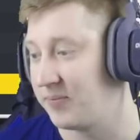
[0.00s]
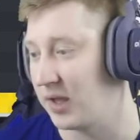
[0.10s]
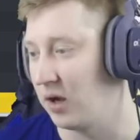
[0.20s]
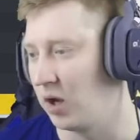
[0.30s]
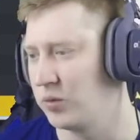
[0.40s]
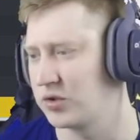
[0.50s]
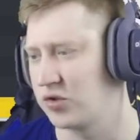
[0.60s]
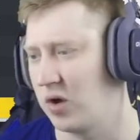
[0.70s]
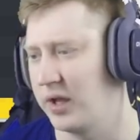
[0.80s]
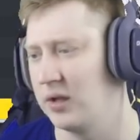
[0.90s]
Uh, I would
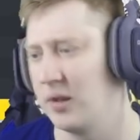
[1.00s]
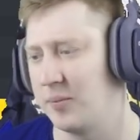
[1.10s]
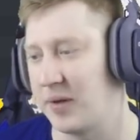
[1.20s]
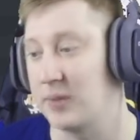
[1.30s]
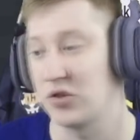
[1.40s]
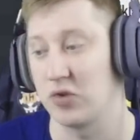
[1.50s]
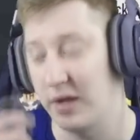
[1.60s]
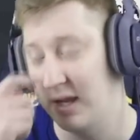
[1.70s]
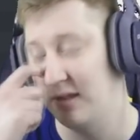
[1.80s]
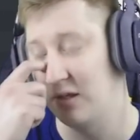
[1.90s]
try, perhaps
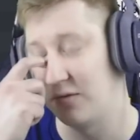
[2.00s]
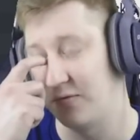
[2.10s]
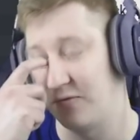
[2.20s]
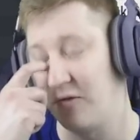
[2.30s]
try it in these